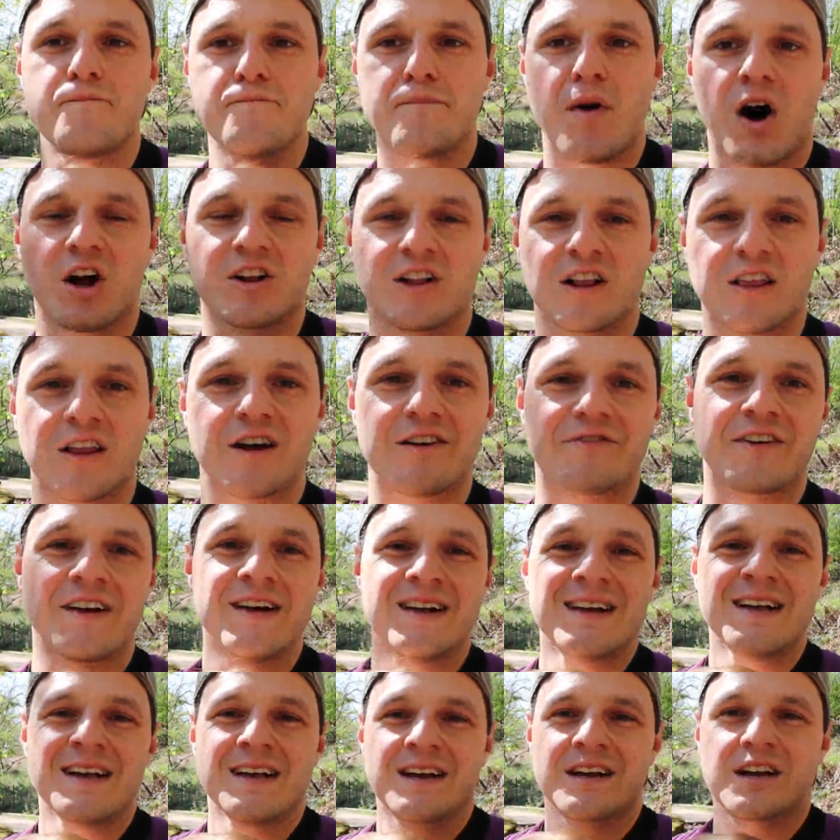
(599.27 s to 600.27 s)
model of
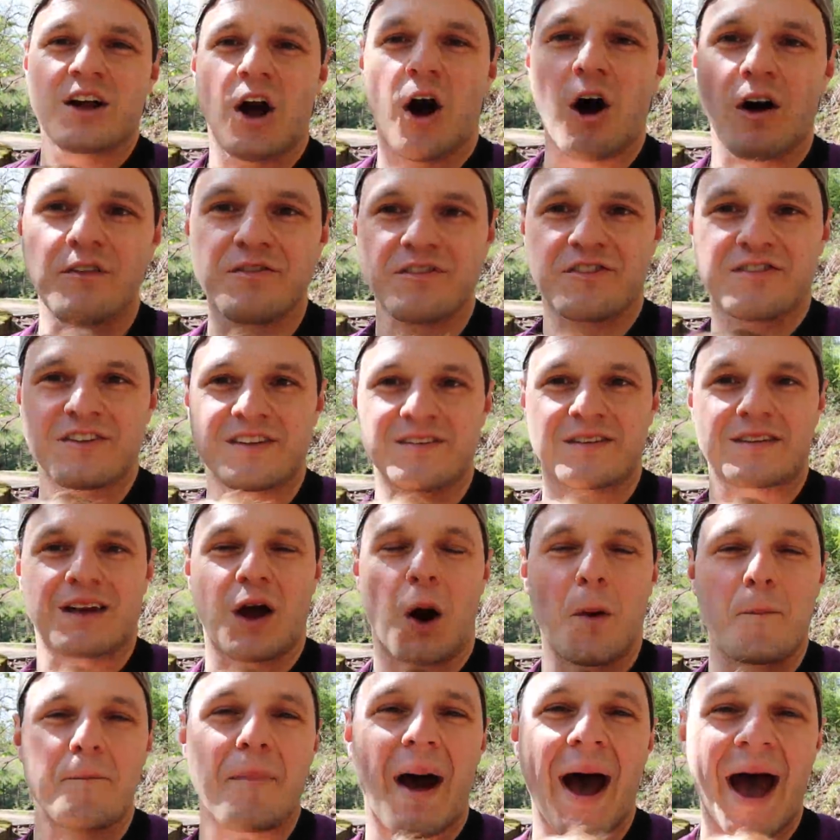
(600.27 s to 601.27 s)
constant
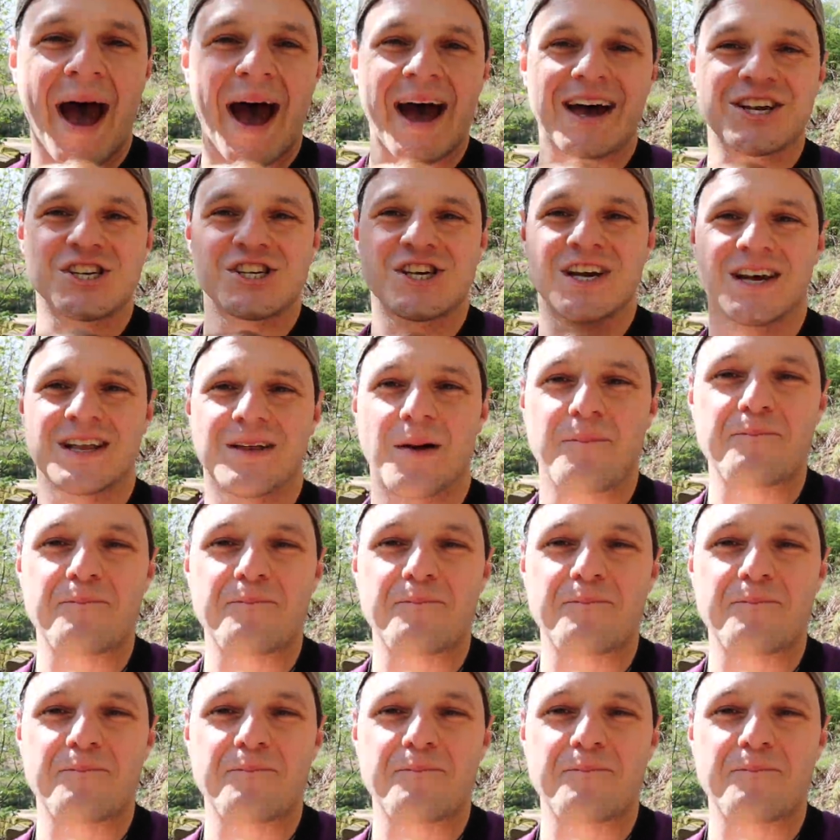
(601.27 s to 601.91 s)
compassion